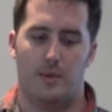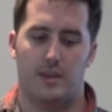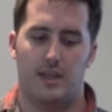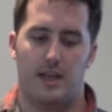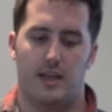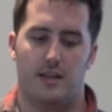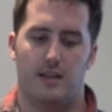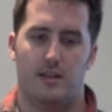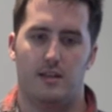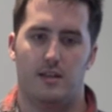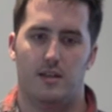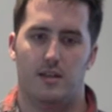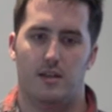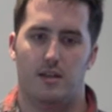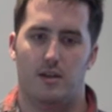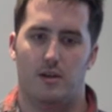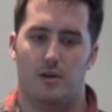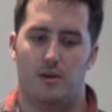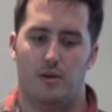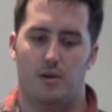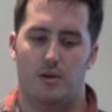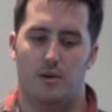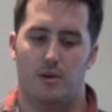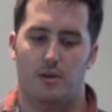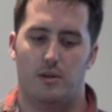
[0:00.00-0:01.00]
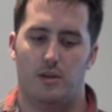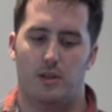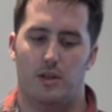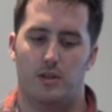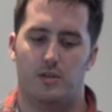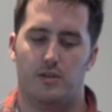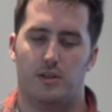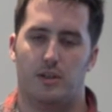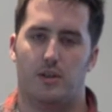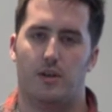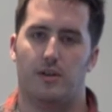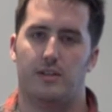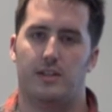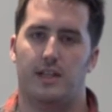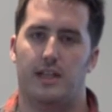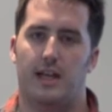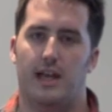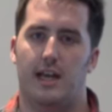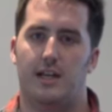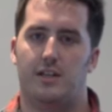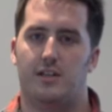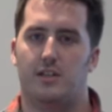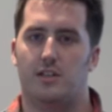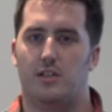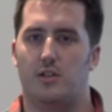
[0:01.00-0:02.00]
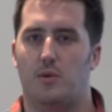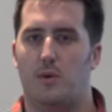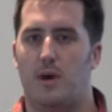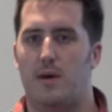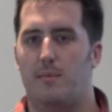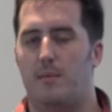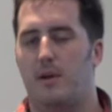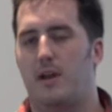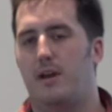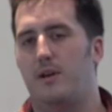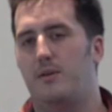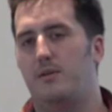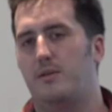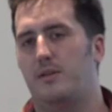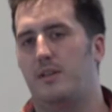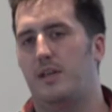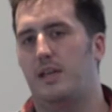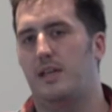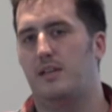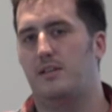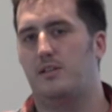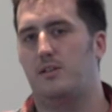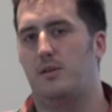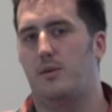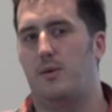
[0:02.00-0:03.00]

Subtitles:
We then used the content agent to upload these